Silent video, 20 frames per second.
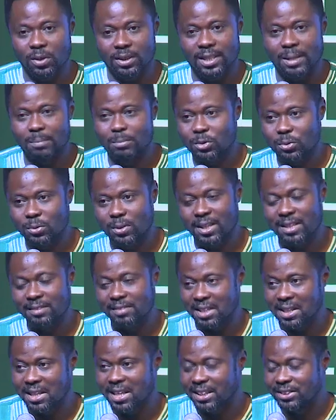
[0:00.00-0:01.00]
want them to leave
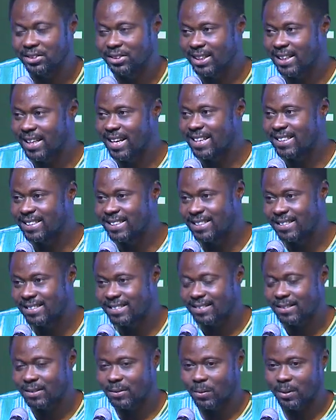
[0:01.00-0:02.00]
a gathering like
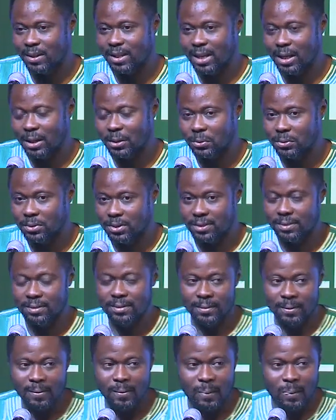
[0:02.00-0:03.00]
this without,
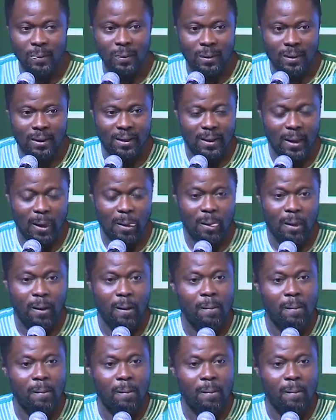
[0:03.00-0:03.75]
yeah.